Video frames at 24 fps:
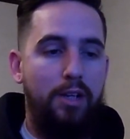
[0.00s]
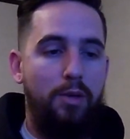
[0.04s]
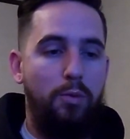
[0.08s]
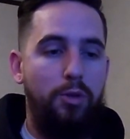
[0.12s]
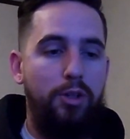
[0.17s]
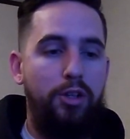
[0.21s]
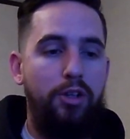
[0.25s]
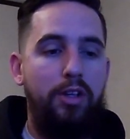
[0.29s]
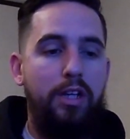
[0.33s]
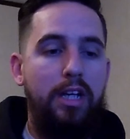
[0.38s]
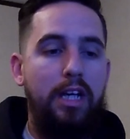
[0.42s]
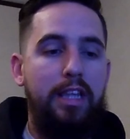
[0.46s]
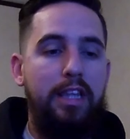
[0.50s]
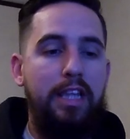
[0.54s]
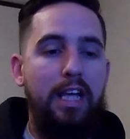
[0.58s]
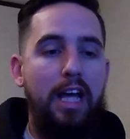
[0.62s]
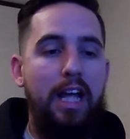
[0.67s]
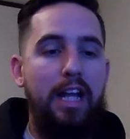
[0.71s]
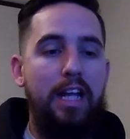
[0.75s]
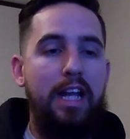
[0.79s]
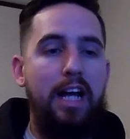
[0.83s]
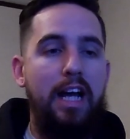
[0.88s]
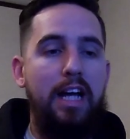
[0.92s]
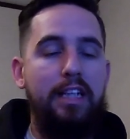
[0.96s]
When you get
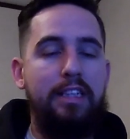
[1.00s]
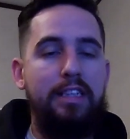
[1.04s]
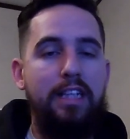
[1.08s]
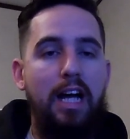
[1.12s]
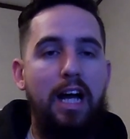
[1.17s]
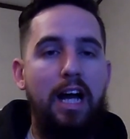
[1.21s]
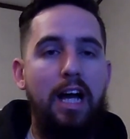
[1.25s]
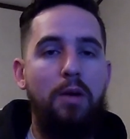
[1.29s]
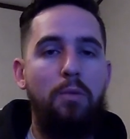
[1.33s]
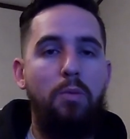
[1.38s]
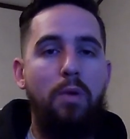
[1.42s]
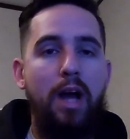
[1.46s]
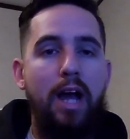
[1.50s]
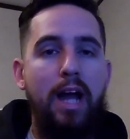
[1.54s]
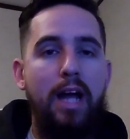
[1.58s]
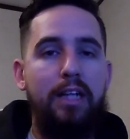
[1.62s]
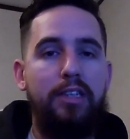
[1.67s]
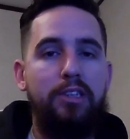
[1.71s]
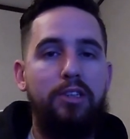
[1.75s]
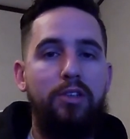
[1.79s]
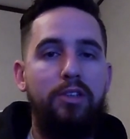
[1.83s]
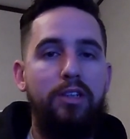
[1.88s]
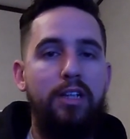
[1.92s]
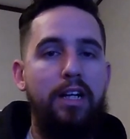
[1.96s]
that nice high
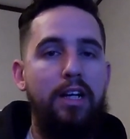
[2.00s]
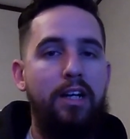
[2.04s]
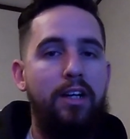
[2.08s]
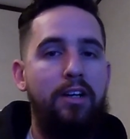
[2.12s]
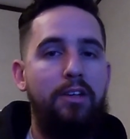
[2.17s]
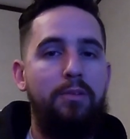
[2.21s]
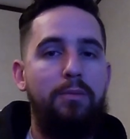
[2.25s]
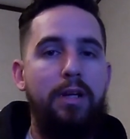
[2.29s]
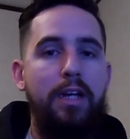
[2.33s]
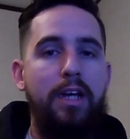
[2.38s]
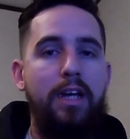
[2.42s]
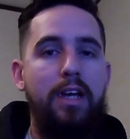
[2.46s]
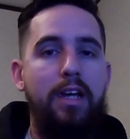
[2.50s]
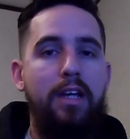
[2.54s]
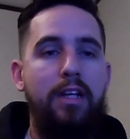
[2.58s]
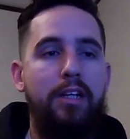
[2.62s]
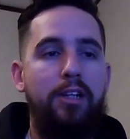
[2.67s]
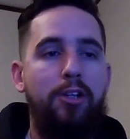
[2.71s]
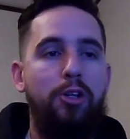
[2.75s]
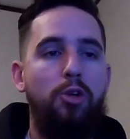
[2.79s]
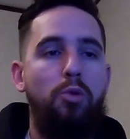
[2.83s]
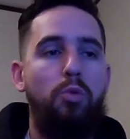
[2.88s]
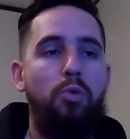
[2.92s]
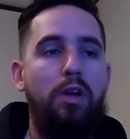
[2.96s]
wax on there, man,
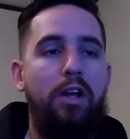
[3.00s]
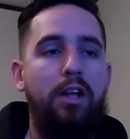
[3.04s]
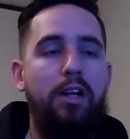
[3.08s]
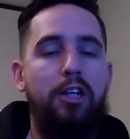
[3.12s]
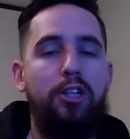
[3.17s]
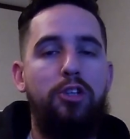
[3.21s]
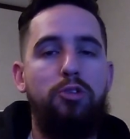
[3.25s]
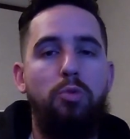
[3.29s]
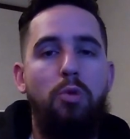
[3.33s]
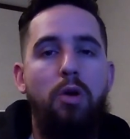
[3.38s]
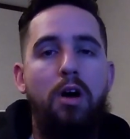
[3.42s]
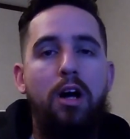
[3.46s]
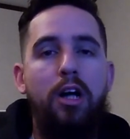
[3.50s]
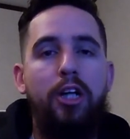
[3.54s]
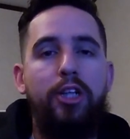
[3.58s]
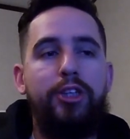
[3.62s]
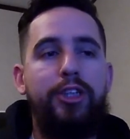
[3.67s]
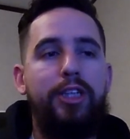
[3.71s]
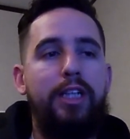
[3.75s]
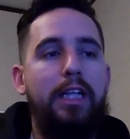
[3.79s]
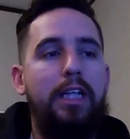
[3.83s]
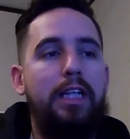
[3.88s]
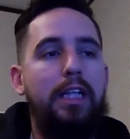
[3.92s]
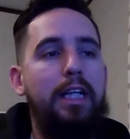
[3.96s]
and it's
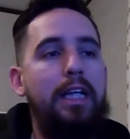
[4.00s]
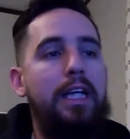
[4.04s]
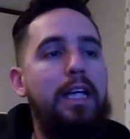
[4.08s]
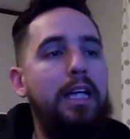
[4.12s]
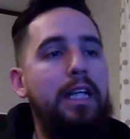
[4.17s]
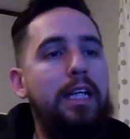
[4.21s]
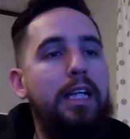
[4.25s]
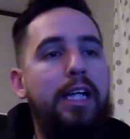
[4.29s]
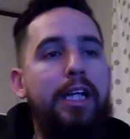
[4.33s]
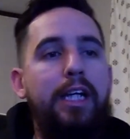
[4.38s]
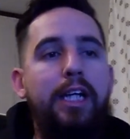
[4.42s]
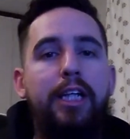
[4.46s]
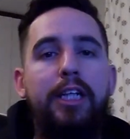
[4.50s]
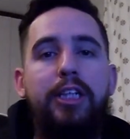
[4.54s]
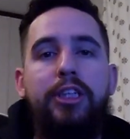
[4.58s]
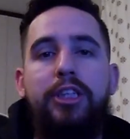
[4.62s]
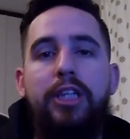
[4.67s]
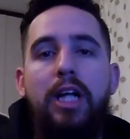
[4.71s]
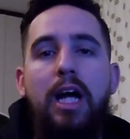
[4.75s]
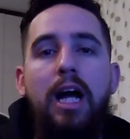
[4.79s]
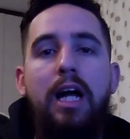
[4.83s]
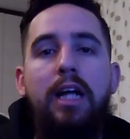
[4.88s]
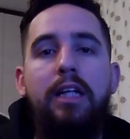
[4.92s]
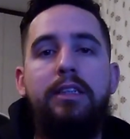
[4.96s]
washed and clean, and it
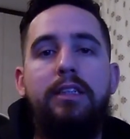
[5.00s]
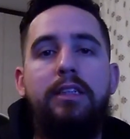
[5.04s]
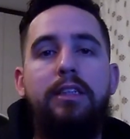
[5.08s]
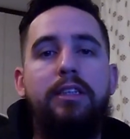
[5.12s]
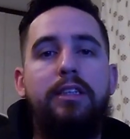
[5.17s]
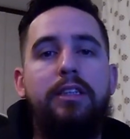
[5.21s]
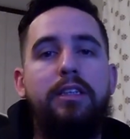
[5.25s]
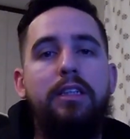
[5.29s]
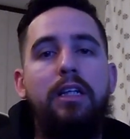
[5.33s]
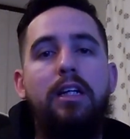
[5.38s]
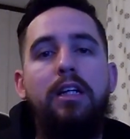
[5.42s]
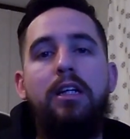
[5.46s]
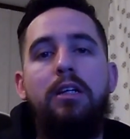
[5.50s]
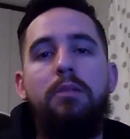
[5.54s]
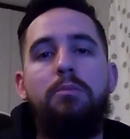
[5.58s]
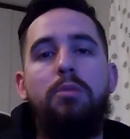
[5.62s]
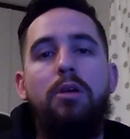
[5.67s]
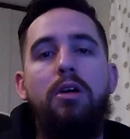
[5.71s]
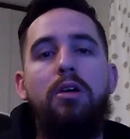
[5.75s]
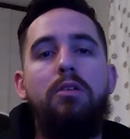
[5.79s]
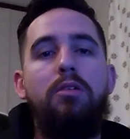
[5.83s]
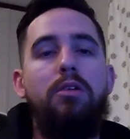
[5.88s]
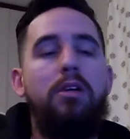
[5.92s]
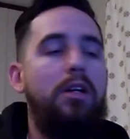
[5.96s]
shines in the sun,
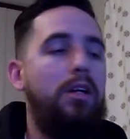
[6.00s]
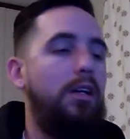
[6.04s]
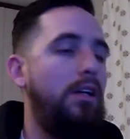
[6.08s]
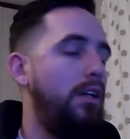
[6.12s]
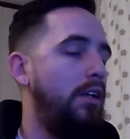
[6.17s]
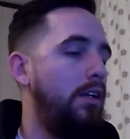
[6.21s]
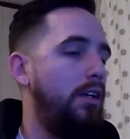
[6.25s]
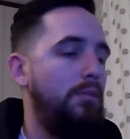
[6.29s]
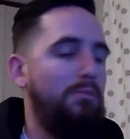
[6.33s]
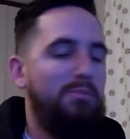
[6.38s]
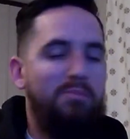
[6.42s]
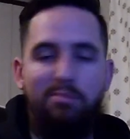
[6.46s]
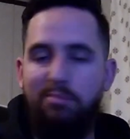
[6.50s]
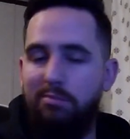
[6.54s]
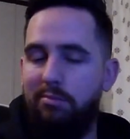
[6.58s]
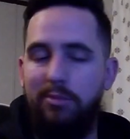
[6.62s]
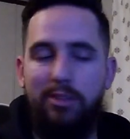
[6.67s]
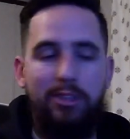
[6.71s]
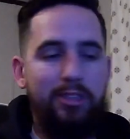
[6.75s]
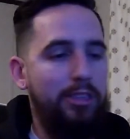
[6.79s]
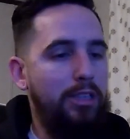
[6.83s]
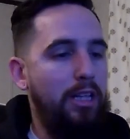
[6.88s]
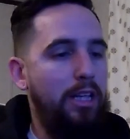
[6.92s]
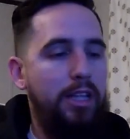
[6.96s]
bro,
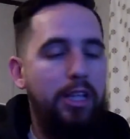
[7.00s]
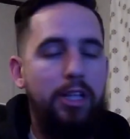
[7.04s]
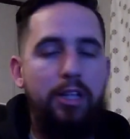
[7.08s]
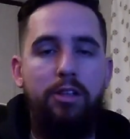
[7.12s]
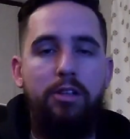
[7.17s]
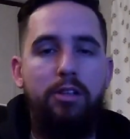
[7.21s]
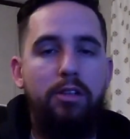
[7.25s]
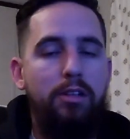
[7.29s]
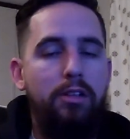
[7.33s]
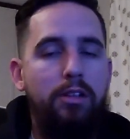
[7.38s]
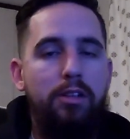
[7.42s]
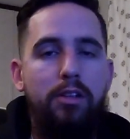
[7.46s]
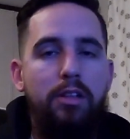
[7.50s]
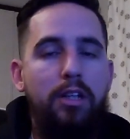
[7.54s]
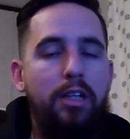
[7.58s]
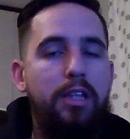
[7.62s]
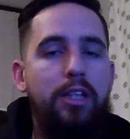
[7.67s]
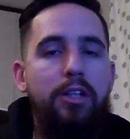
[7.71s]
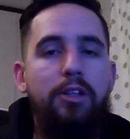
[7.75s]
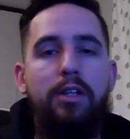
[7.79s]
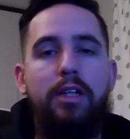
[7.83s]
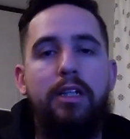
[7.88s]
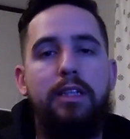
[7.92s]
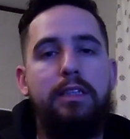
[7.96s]
there's nothing
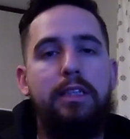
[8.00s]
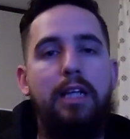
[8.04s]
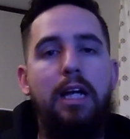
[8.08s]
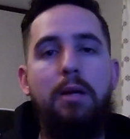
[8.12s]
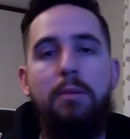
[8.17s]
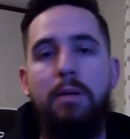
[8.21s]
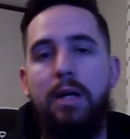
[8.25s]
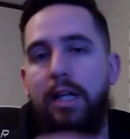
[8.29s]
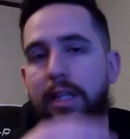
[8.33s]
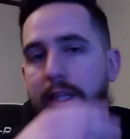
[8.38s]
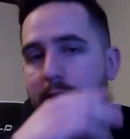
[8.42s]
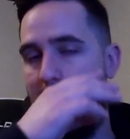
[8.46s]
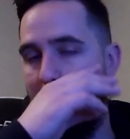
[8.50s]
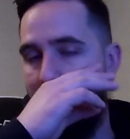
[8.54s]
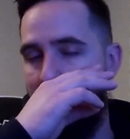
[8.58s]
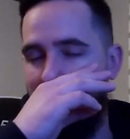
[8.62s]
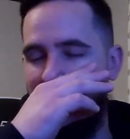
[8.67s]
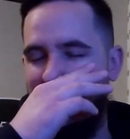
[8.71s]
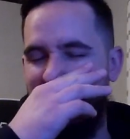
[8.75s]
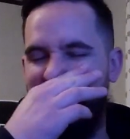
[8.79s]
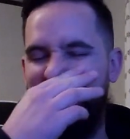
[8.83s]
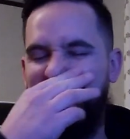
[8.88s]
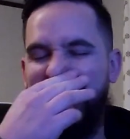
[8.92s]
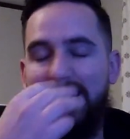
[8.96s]
you can say about
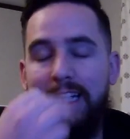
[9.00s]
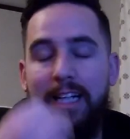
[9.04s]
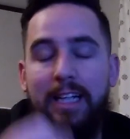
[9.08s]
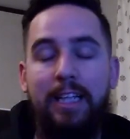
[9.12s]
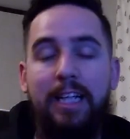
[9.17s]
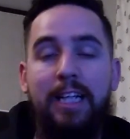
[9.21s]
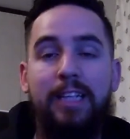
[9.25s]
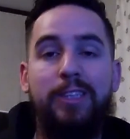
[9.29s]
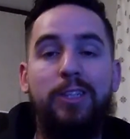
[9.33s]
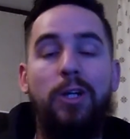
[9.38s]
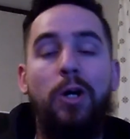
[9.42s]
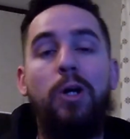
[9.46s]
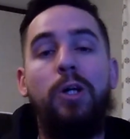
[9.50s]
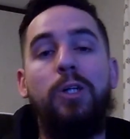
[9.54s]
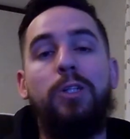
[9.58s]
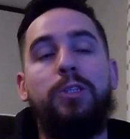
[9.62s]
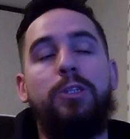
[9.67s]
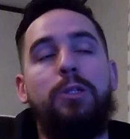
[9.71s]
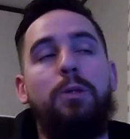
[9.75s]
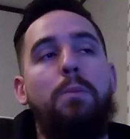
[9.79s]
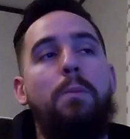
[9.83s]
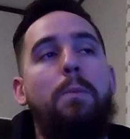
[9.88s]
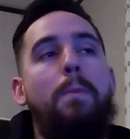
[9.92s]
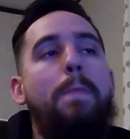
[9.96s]
that. Like, that's
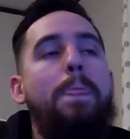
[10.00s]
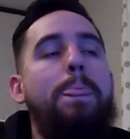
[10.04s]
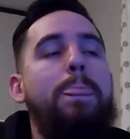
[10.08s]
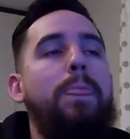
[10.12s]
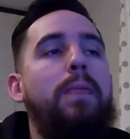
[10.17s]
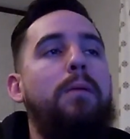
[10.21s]
awesome.